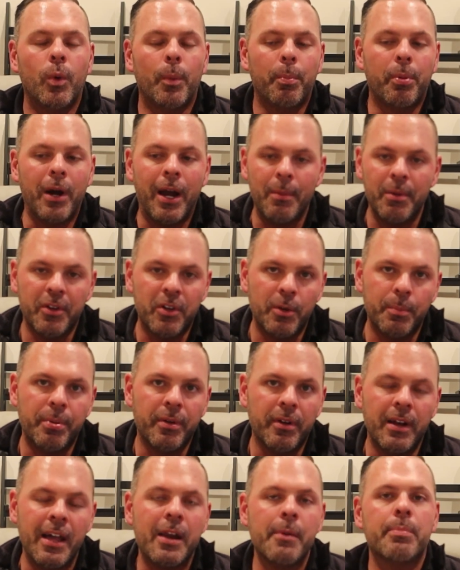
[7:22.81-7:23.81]
we're probably going to
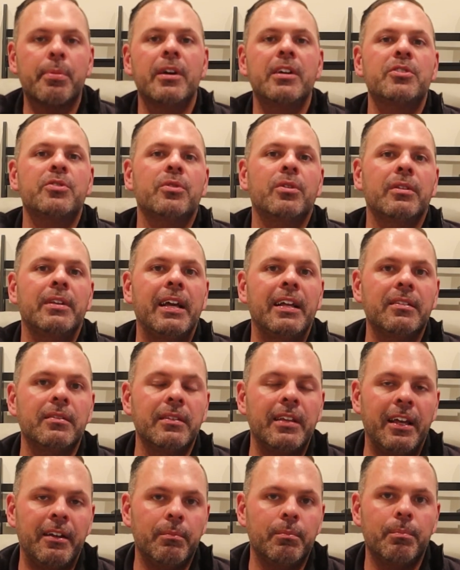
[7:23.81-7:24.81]
put a lot of pressure on
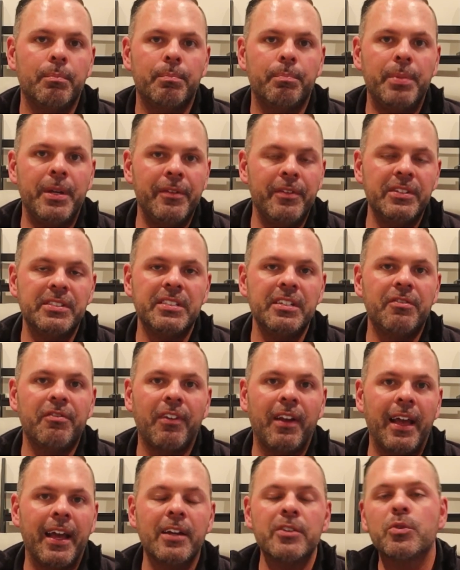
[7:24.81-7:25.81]
that PVC
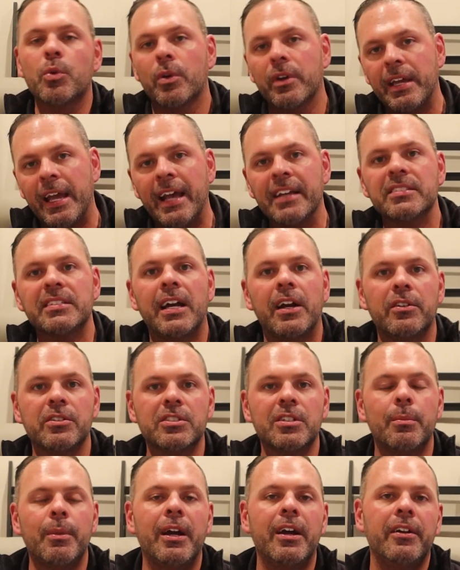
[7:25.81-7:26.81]
flange or cast iron in
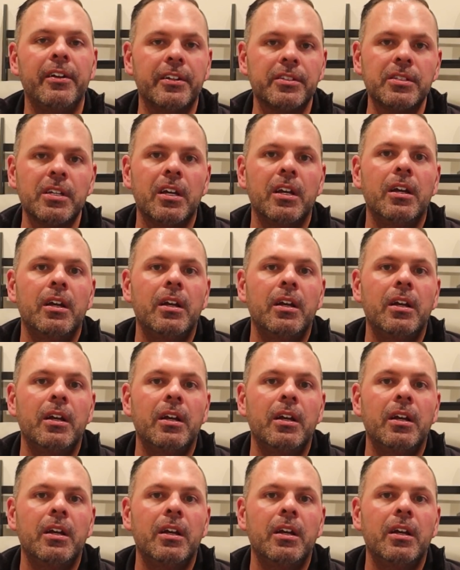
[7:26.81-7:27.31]
some areas,